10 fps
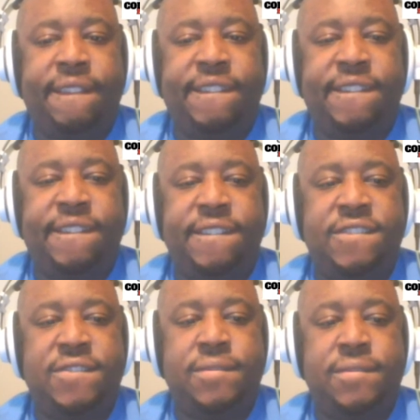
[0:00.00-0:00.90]

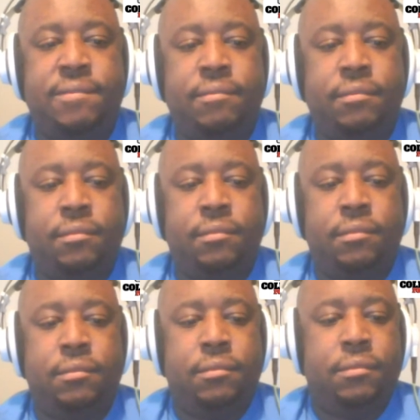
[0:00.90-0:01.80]

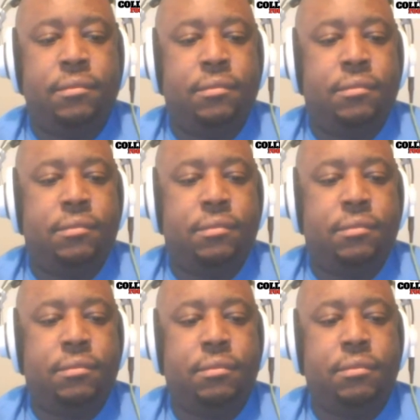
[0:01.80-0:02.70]

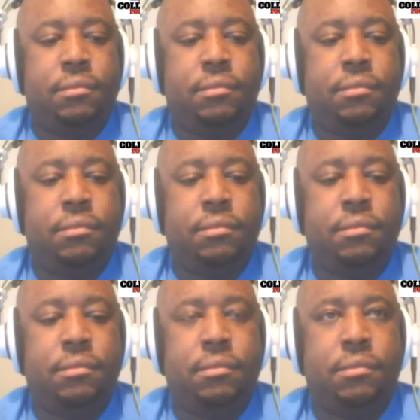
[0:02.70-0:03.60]

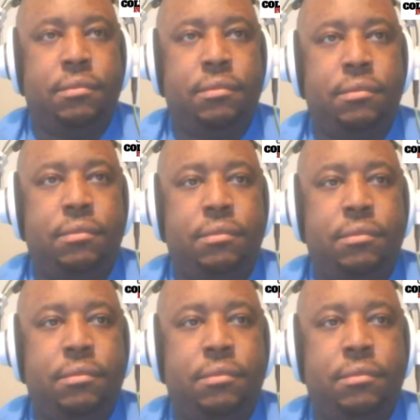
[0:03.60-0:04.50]

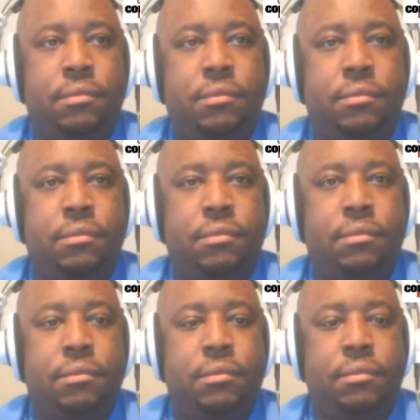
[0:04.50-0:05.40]

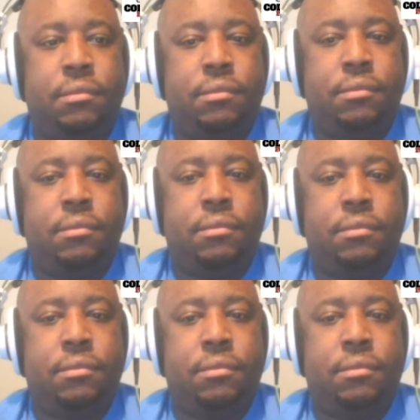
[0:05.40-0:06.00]
No words are spoken by the person on screen.